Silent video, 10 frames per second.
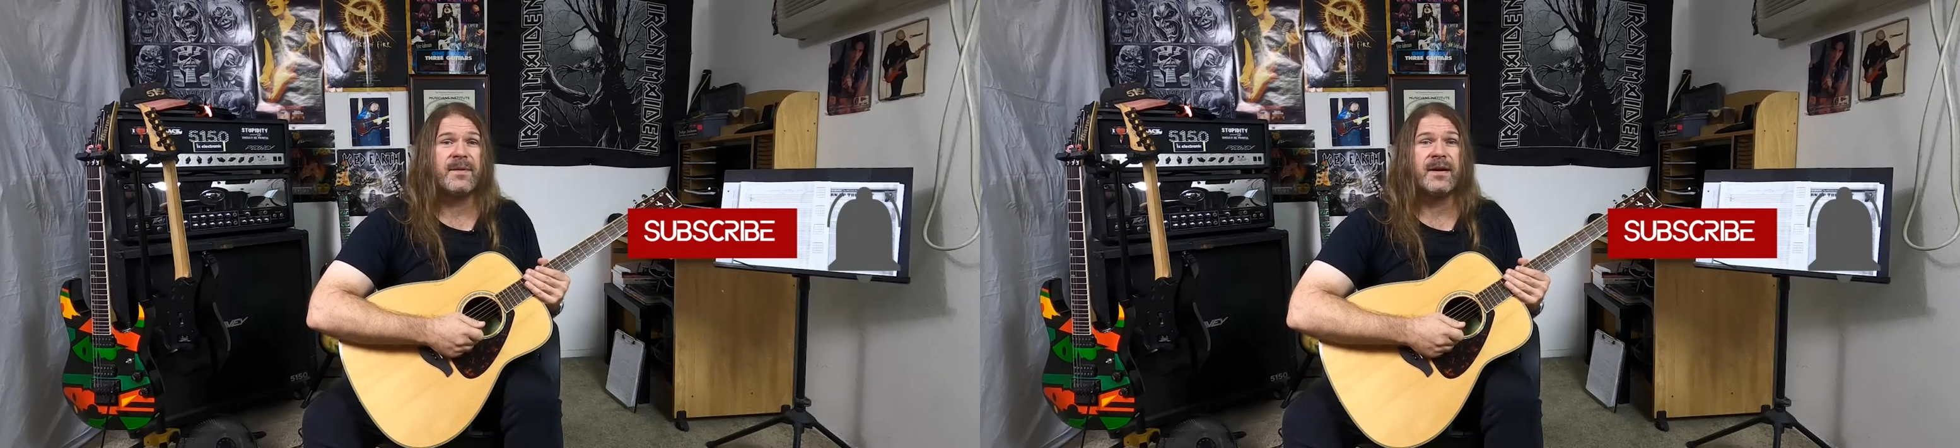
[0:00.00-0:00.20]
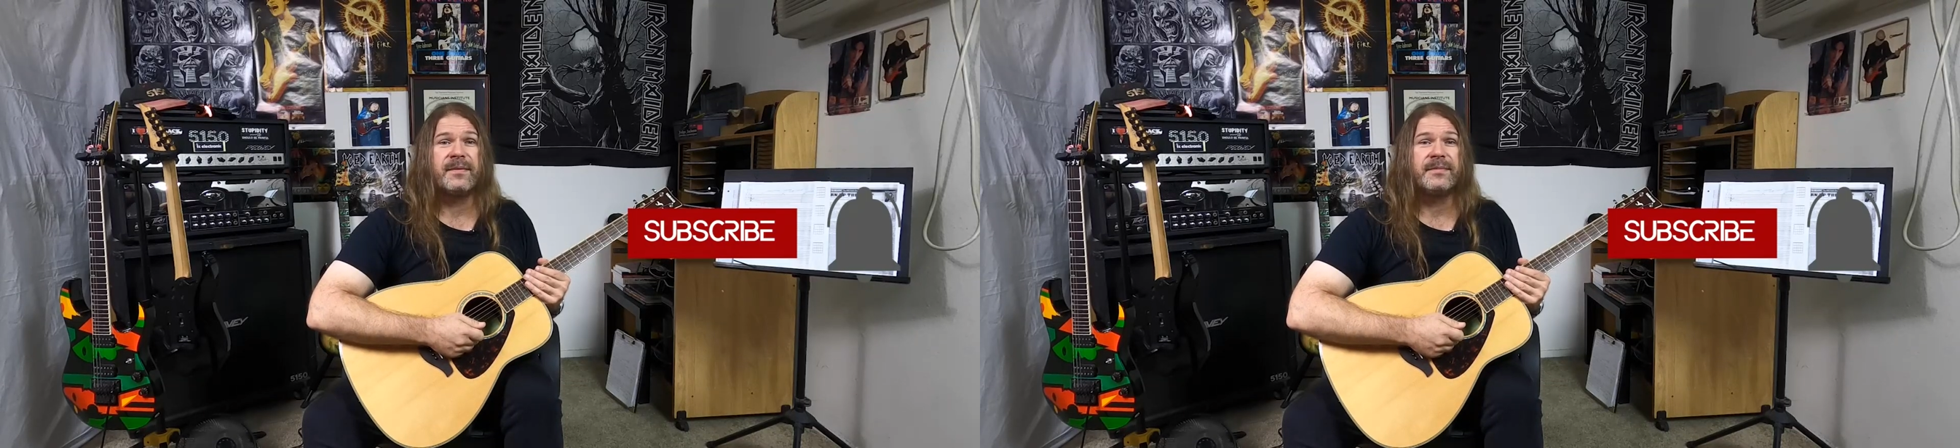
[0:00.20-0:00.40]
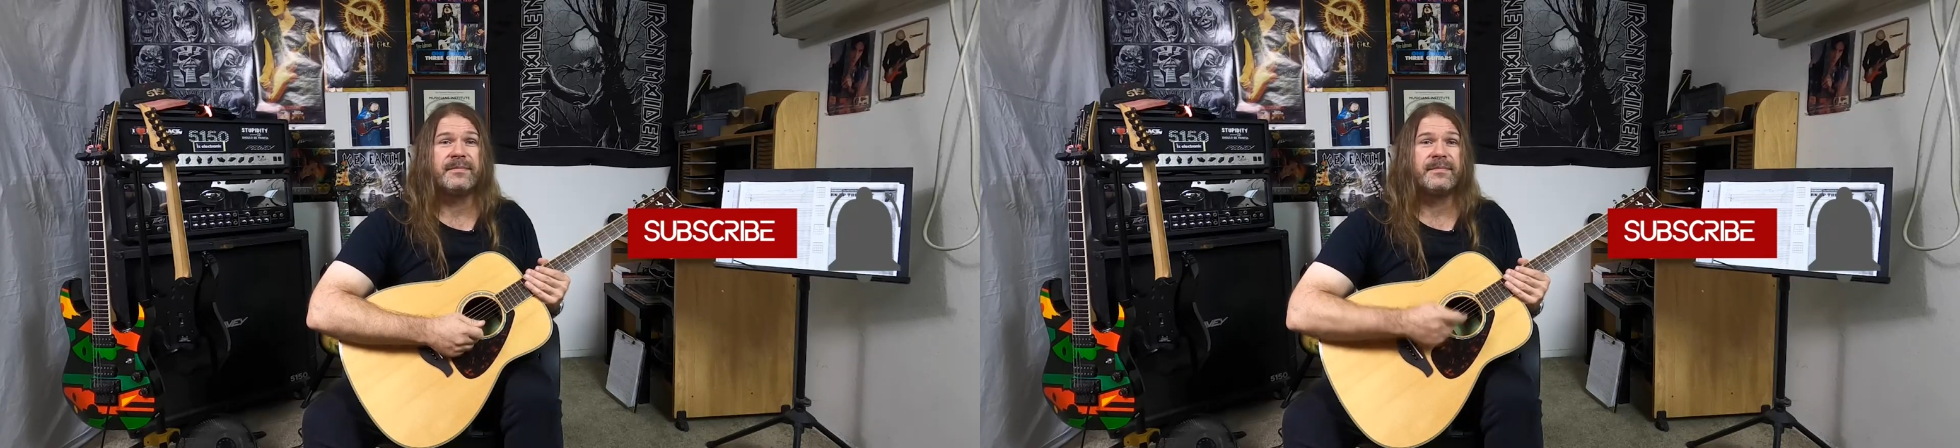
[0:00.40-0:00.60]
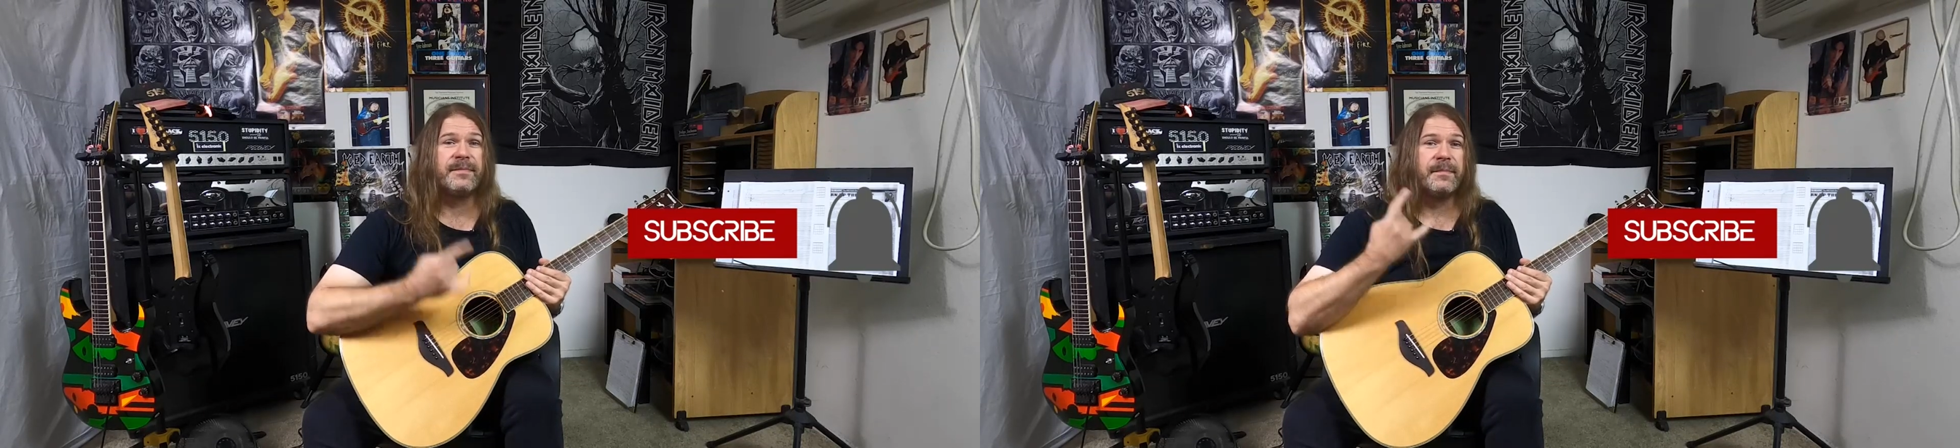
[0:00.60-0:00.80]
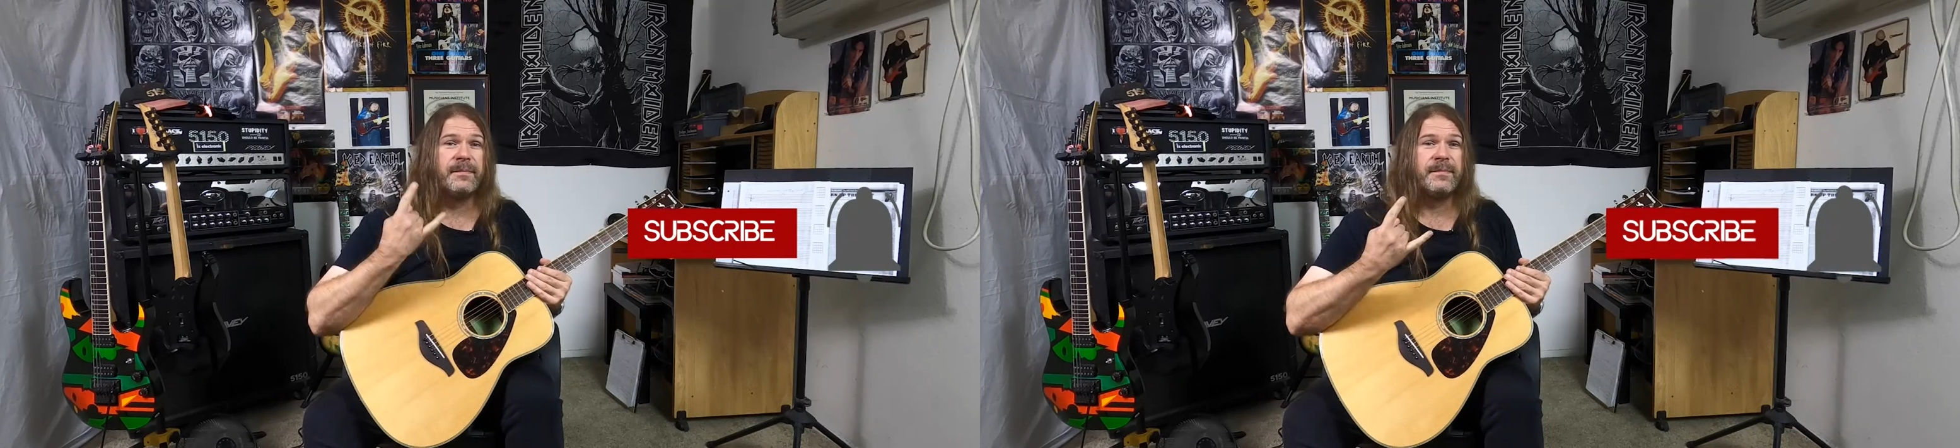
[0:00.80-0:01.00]
out.
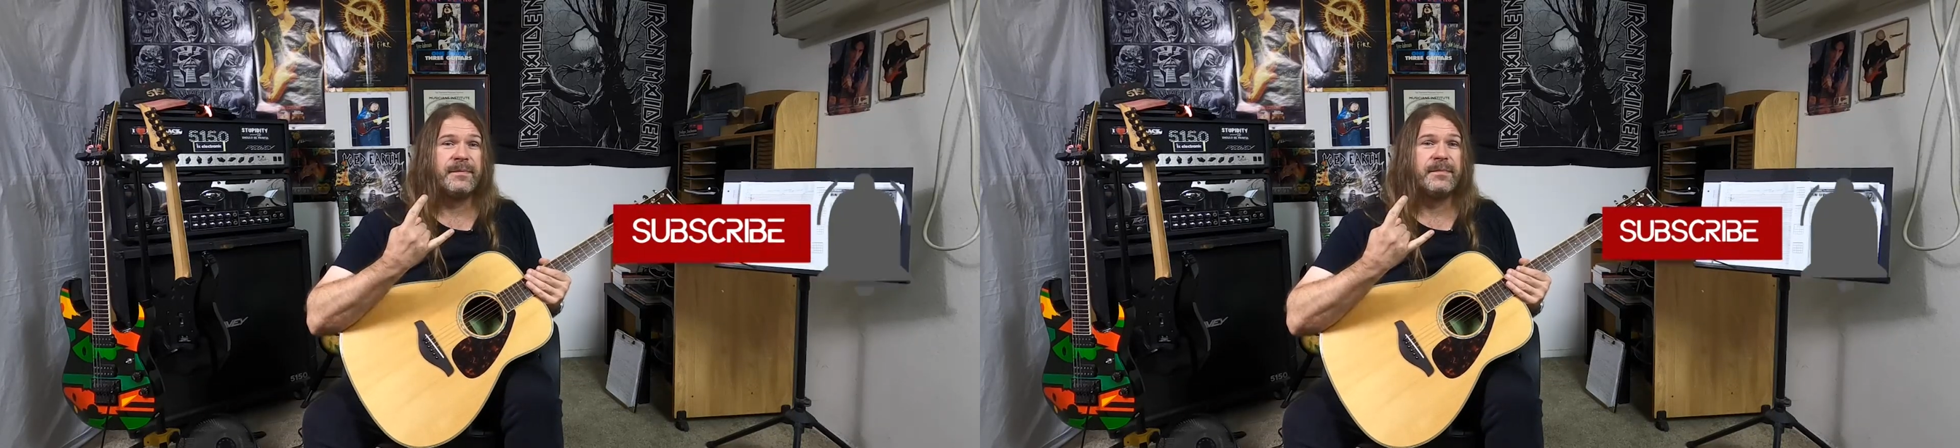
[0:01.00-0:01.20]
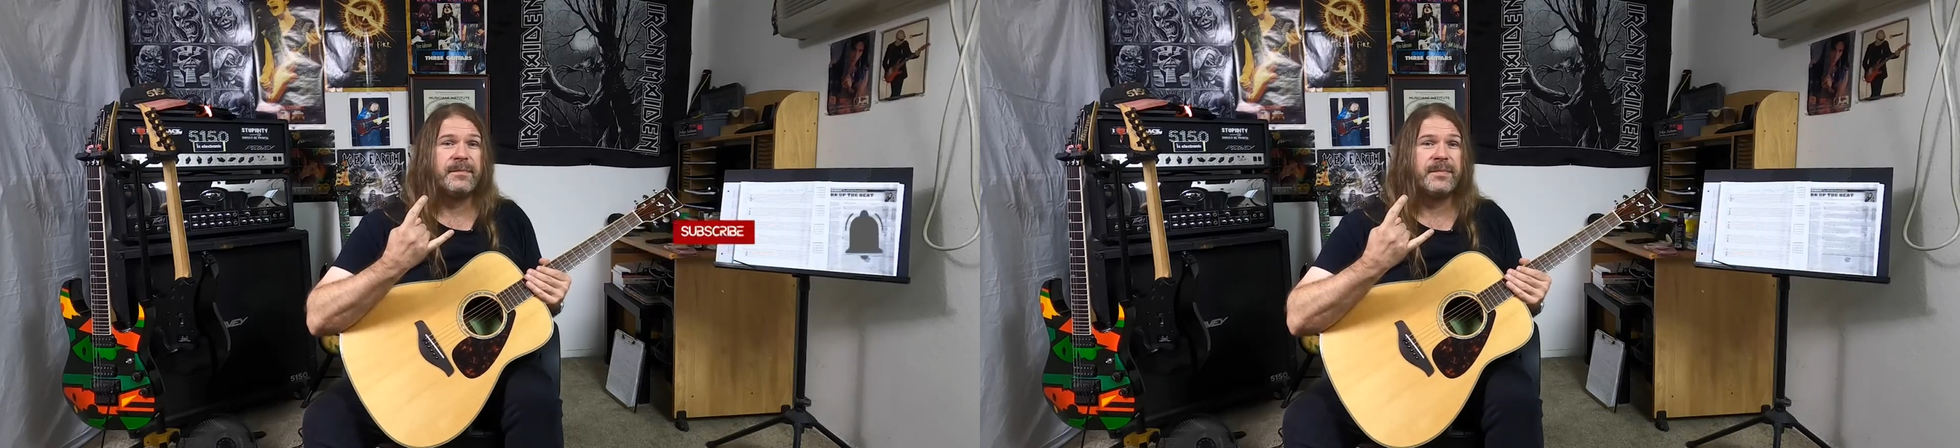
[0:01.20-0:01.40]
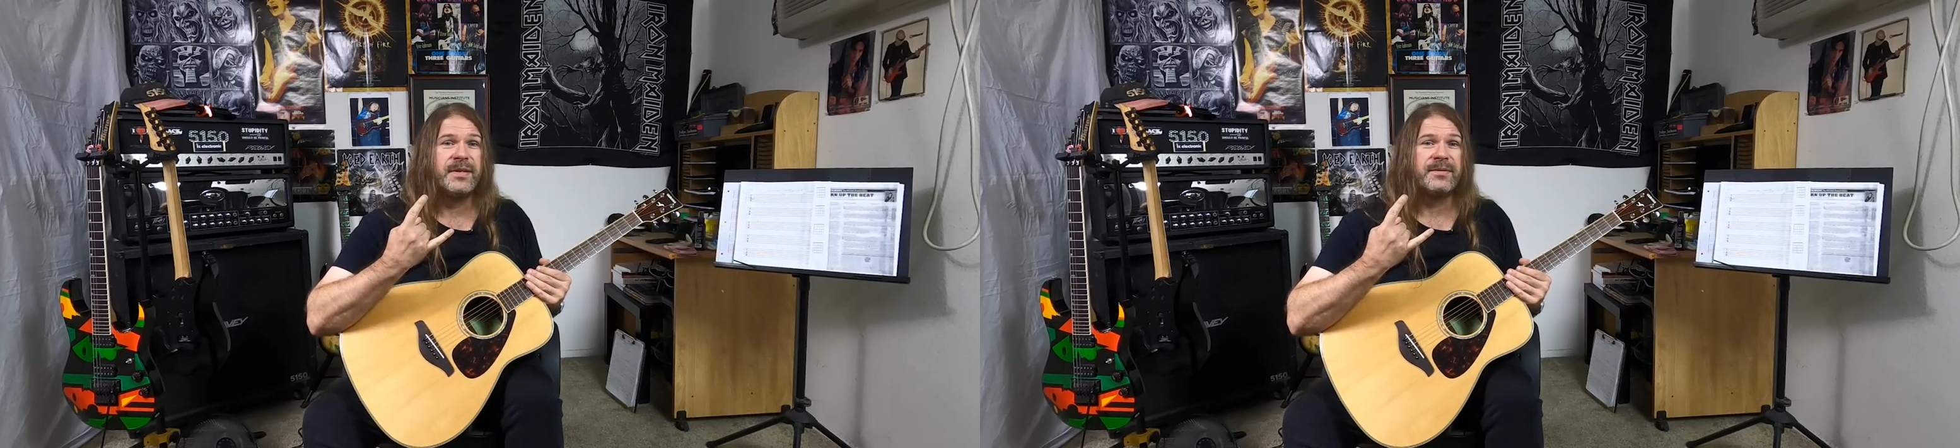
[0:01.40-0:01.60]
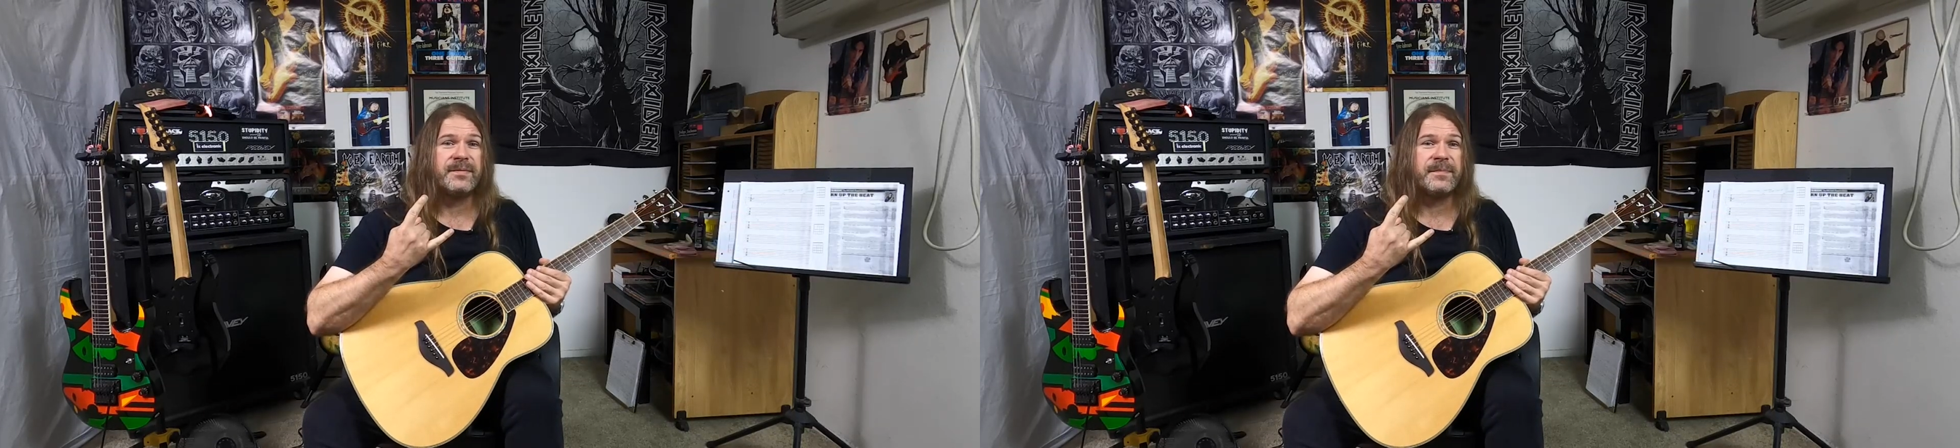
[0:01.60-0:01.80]
Peace.